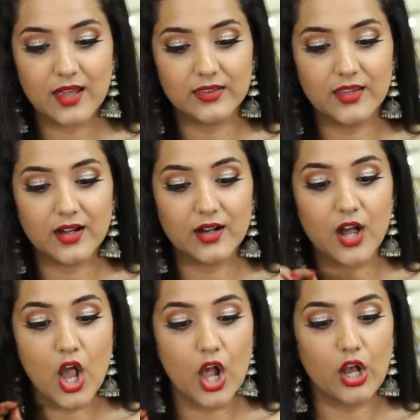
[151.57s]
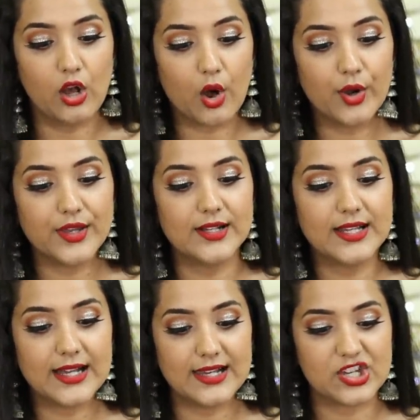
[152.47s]
the
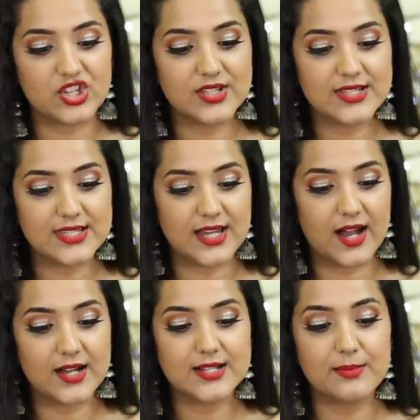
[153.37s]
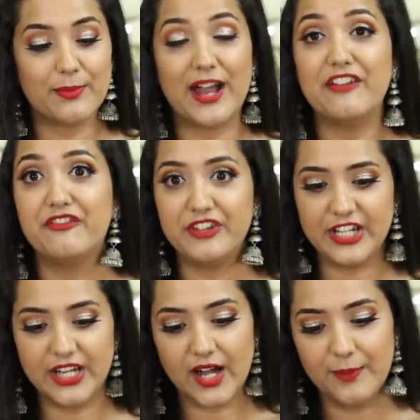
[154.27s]
L'Oreal Collection Stars by
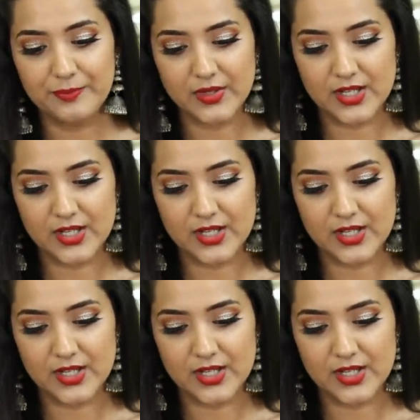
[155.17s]
Freido.